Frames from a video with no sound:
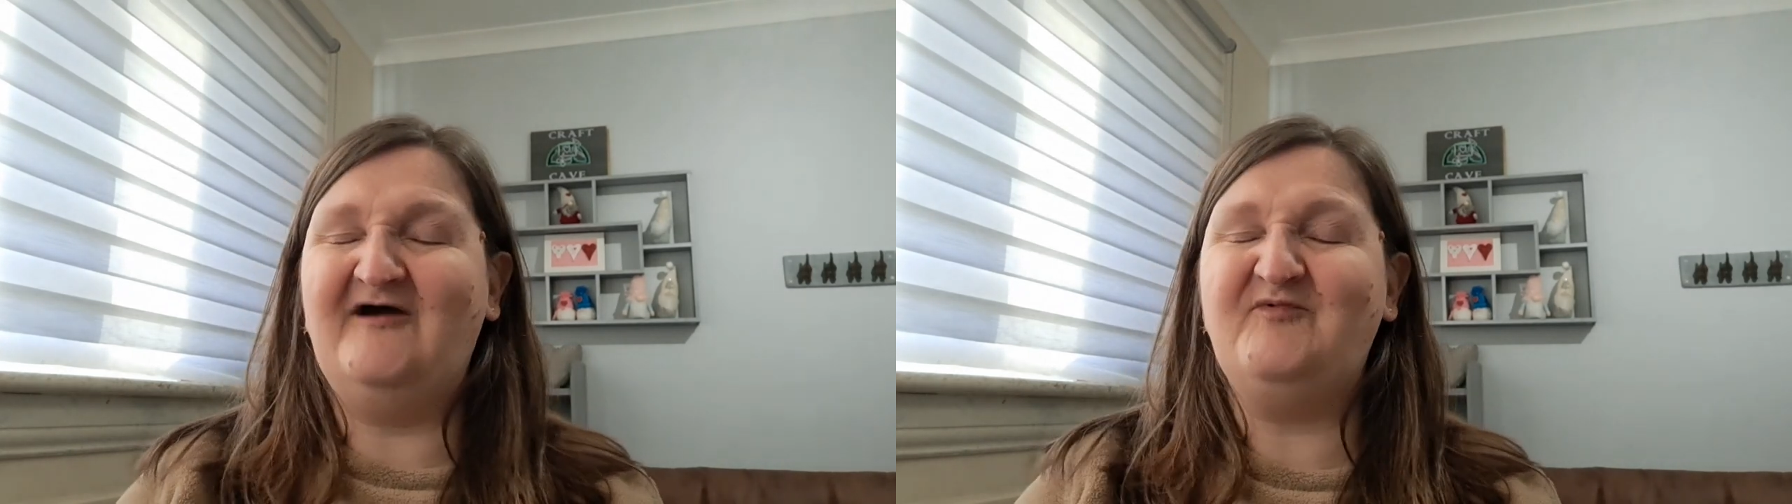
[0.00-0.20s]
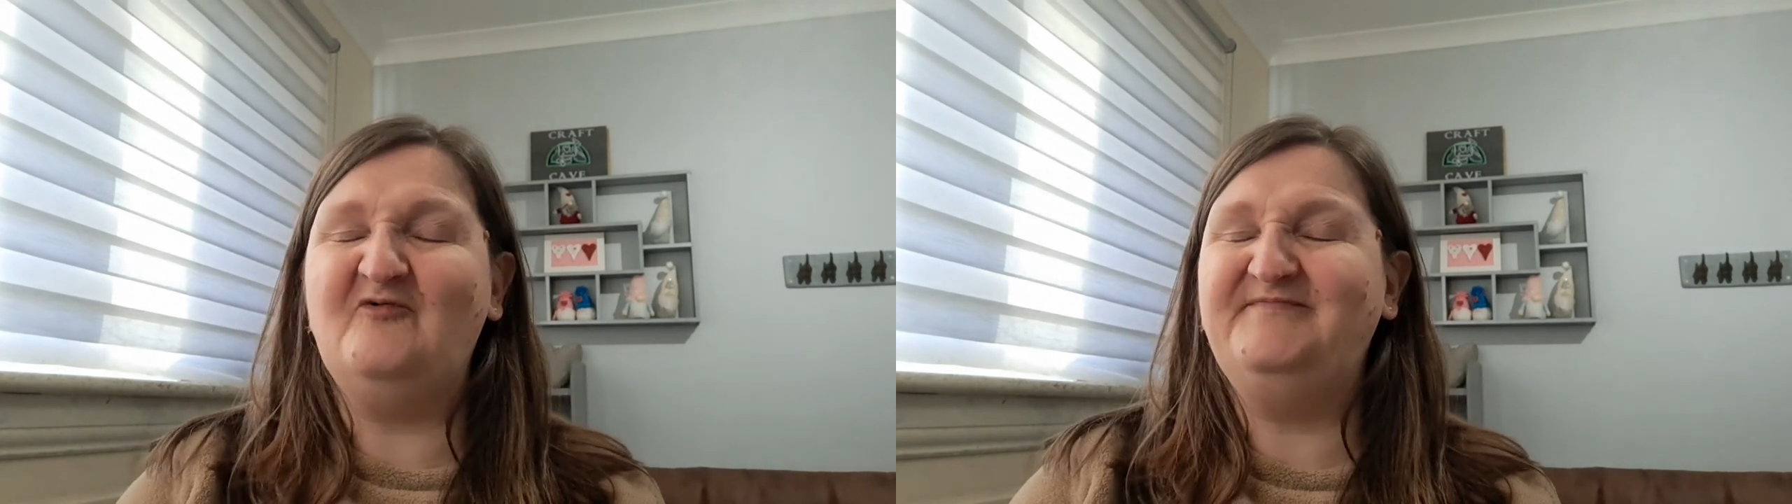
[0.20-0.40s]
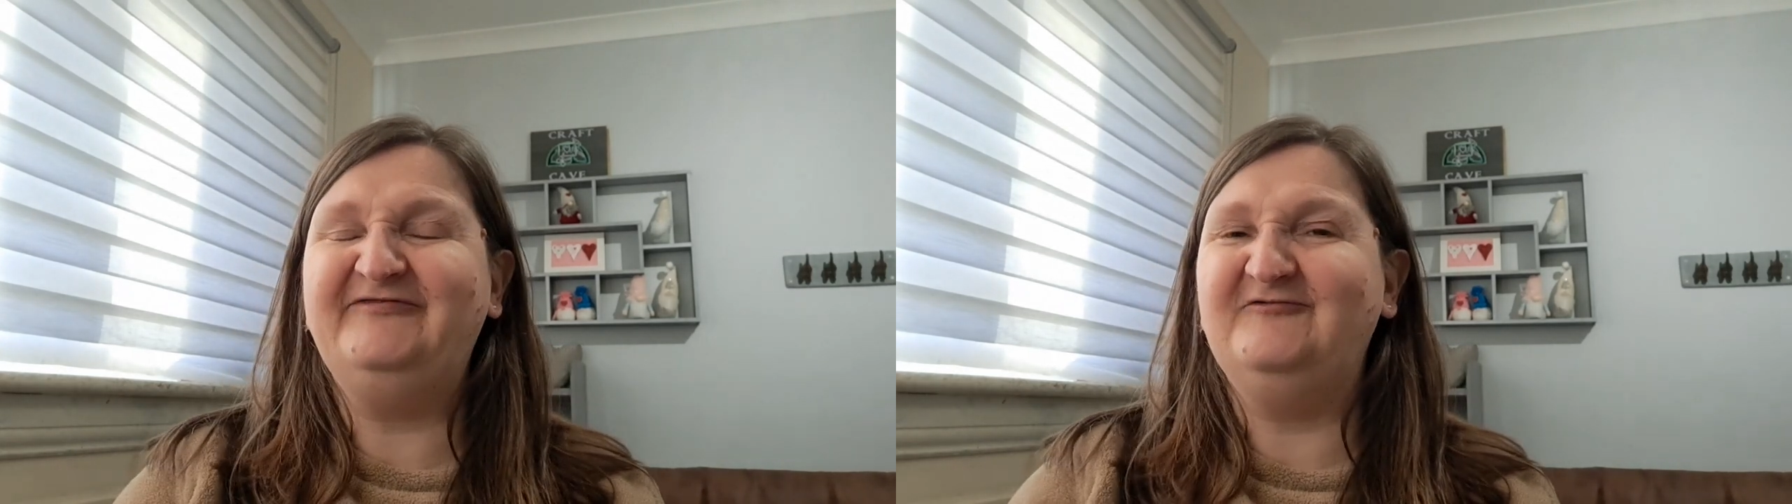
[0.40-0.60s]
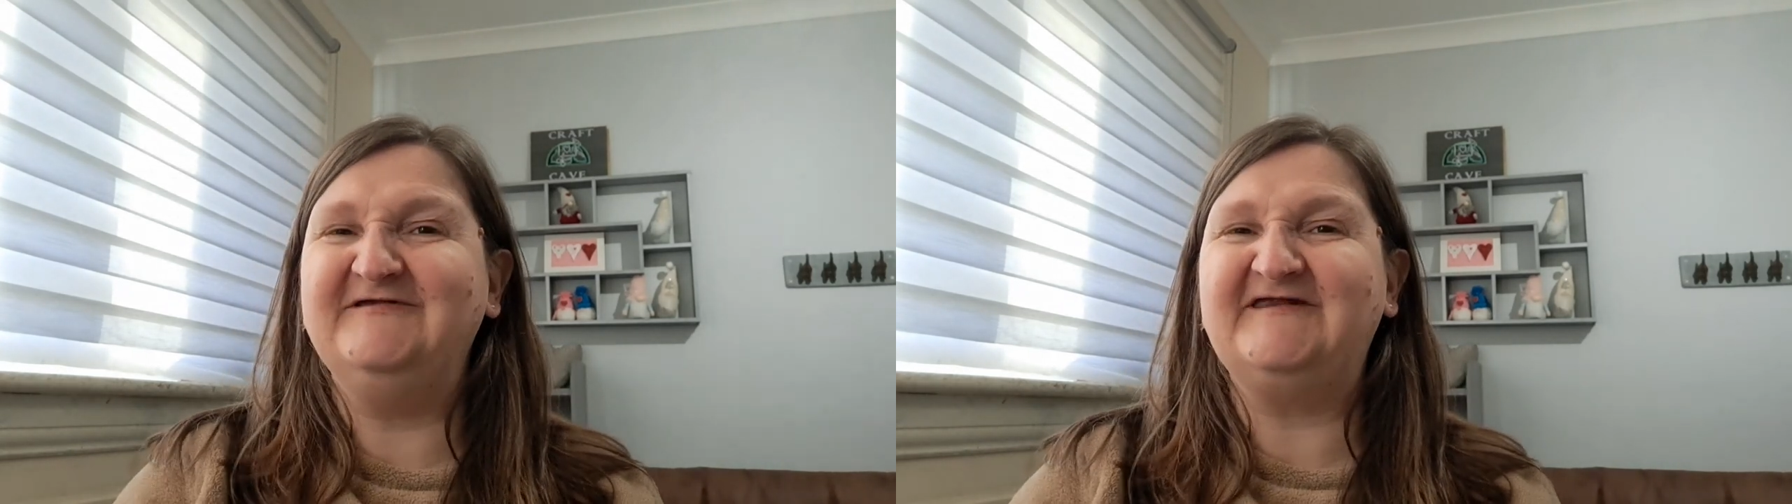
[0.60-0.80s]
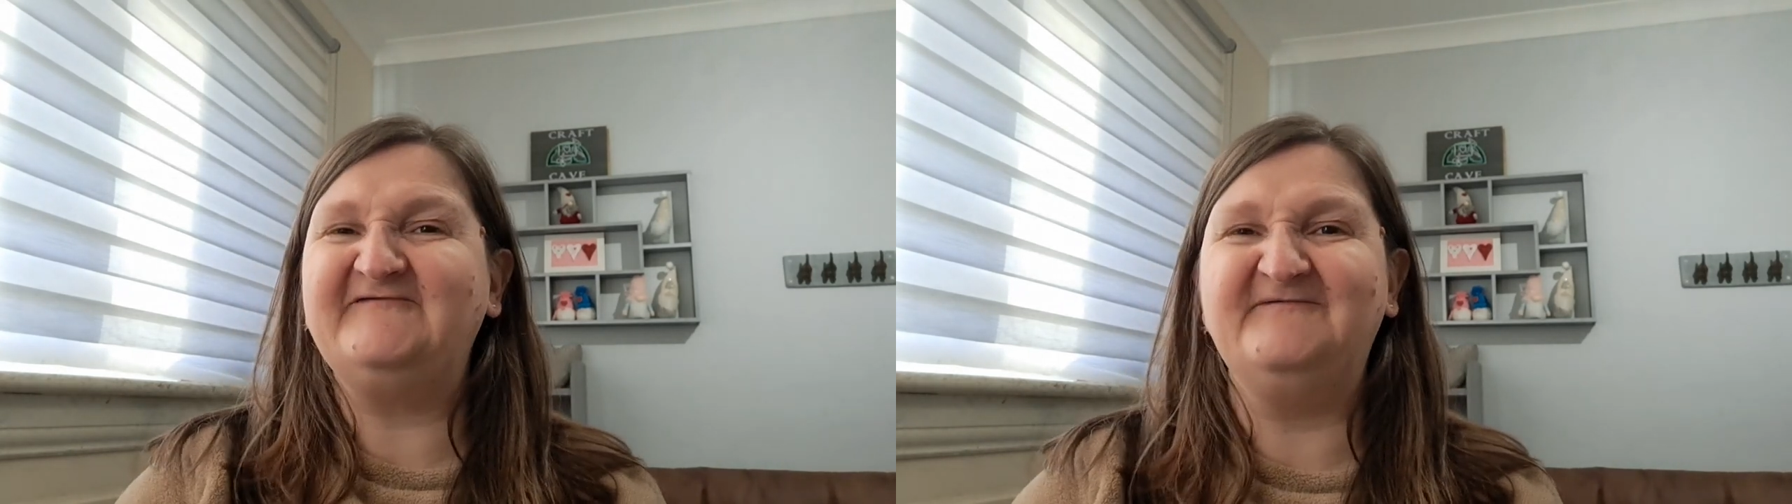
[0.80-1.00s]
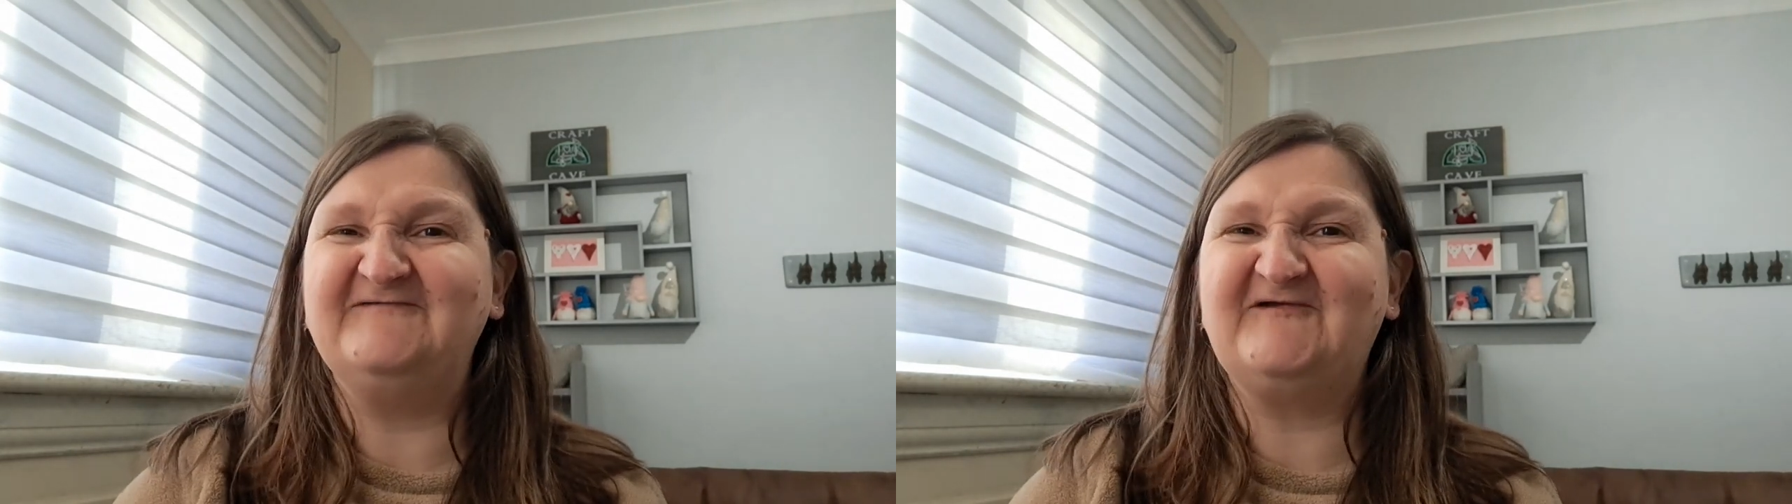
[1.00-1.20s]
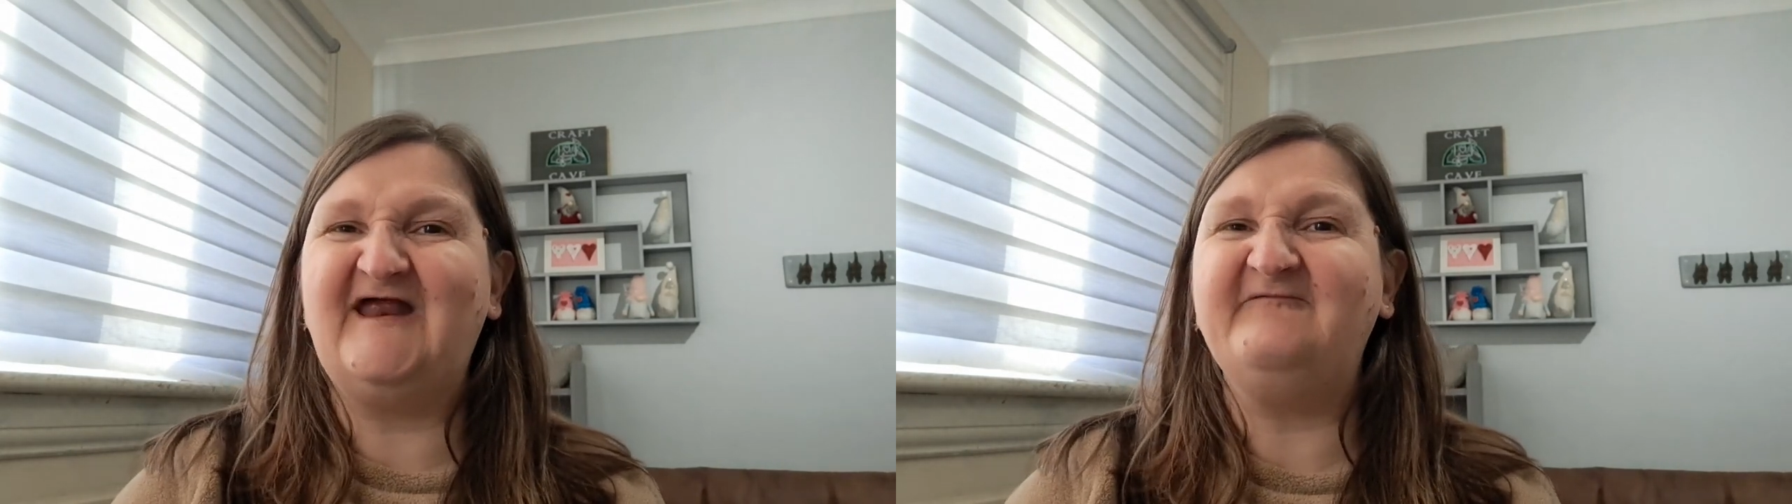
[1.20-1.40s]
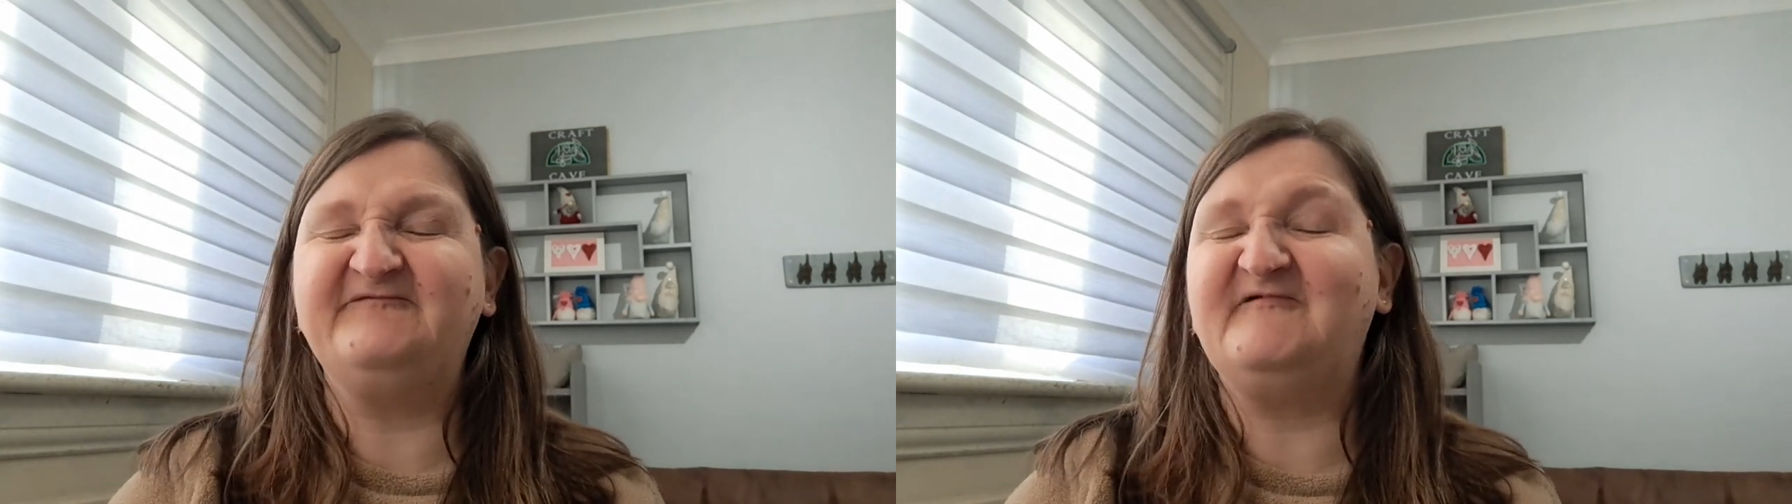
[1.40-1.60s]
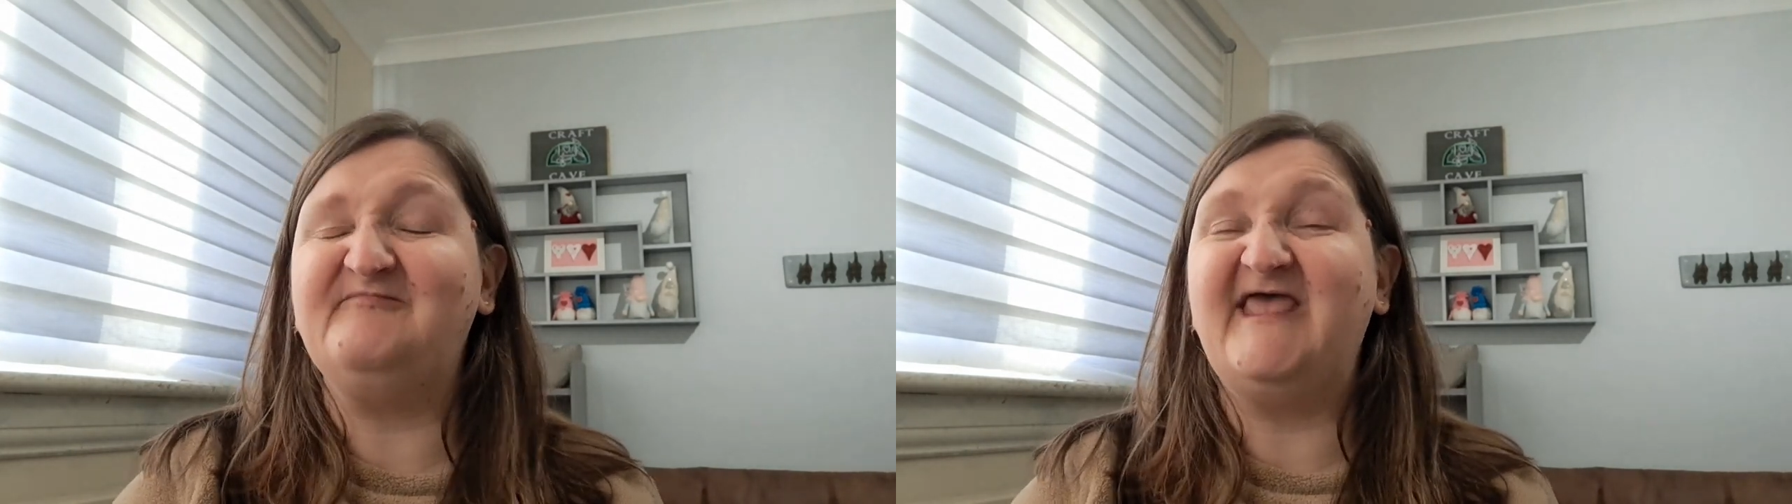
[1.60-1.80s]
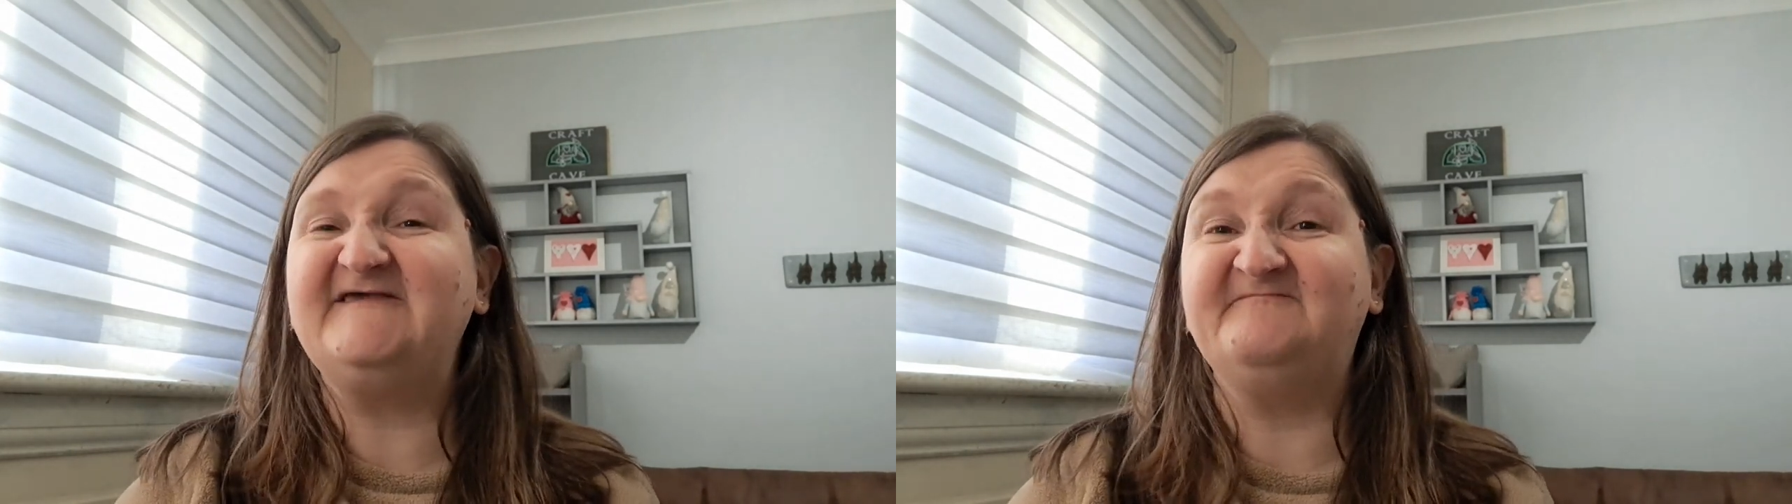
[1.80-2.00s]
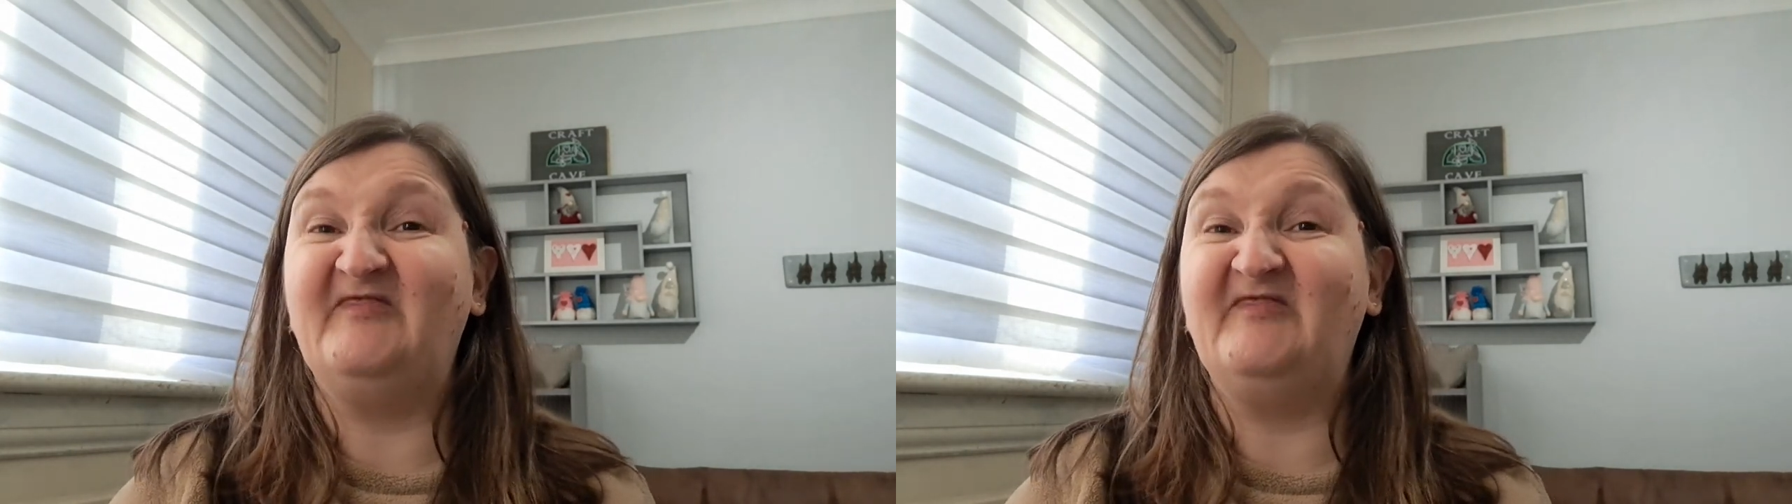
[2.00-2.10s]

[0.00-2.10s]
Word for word: I will be doing Christmas crafts from next